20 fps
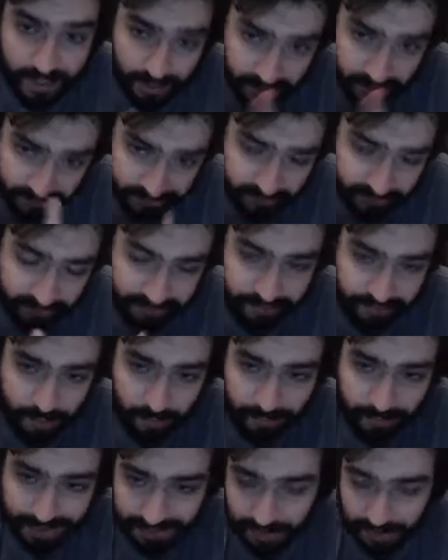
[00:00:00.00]
Different
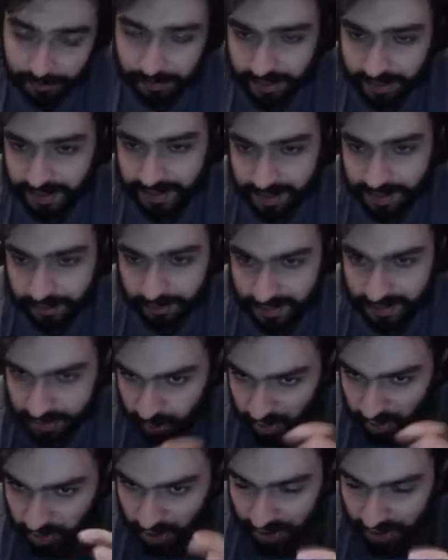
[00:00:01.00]
from meta principles,
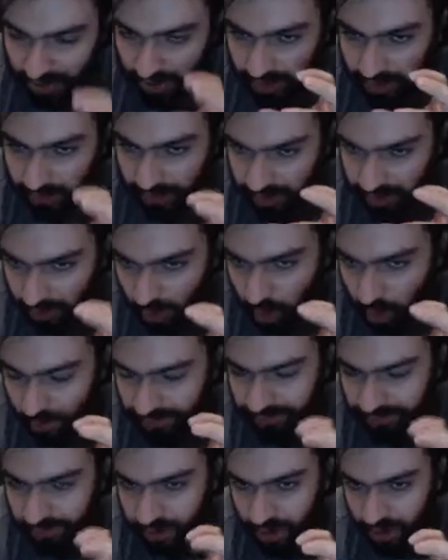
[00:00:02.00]
which are like the
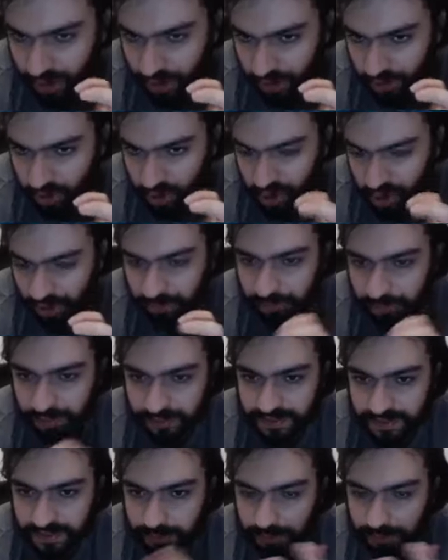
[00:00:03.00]
overarching
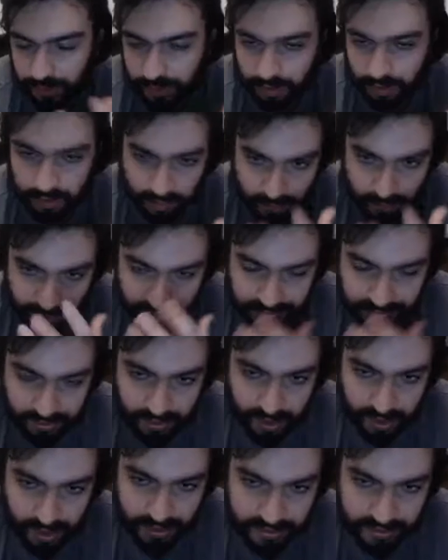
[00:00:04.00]
principle that
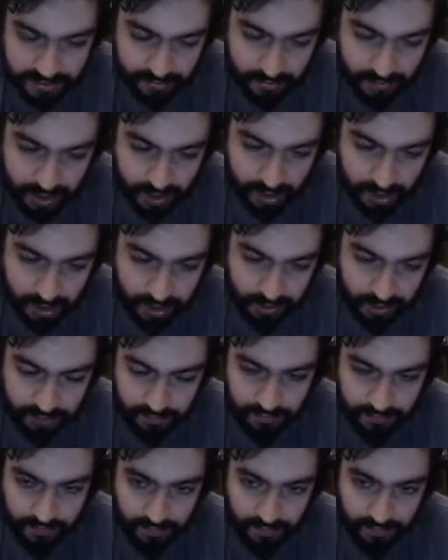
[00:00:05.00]
lies behind